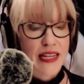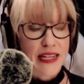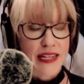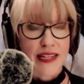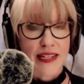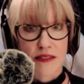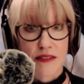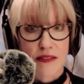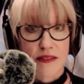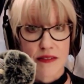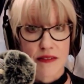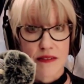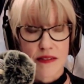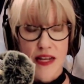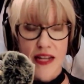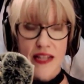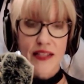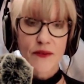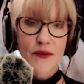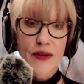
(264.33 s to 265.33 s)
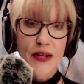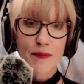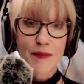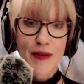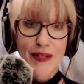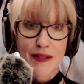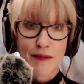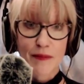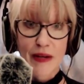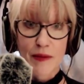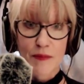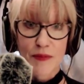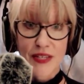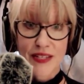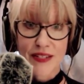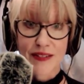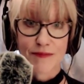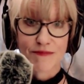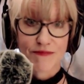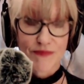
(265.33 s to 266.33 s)
It's highly recommended by
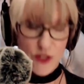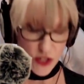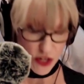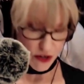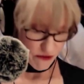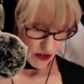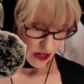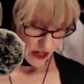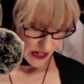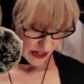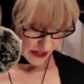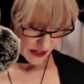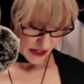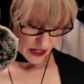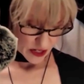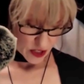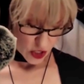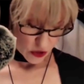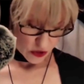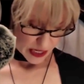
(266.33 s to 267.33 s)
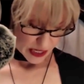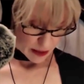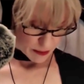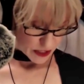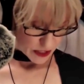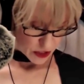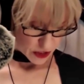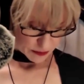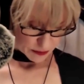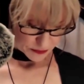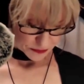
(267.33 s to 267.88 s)
me. So far, it has done no damage,